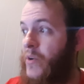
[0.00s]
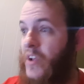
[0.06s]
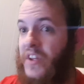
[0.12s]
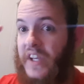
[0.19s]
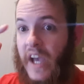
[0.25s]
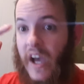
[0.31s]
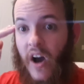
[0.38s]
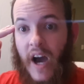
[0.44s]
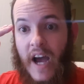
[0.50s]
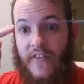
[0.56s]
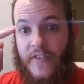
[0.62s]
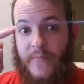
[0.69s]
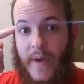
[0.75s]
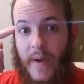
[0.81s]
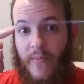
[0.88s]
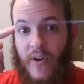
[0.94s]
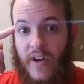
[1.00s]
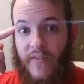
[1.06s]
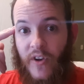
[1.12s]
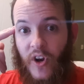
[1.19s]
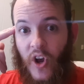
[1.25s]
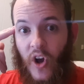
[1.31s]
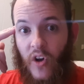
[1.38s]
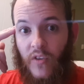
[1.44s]
well, yeah, I have a memory of
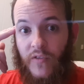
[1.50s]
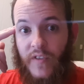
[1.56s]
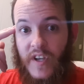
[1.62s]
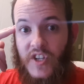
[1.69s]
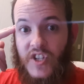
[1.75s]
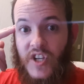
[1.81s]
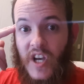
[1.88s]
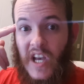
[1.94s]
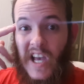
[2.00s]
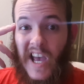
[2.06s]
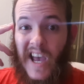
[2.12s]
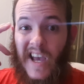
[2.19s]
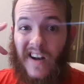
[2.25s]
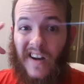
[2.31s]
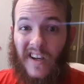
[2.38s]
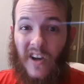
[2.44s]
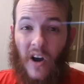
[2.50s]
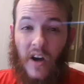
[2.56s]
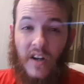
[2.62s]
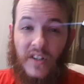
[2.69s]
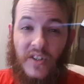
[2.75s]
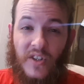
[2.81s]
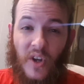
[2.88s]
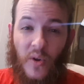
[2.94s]
a goldfish and I
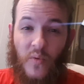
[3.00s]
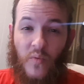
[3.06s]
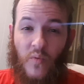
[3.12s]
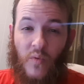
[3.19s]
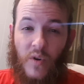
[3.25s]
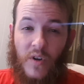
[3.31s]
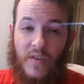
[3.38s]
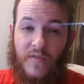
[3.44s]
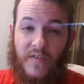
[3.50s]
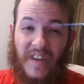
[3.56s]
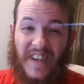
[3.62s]
kind of don't want to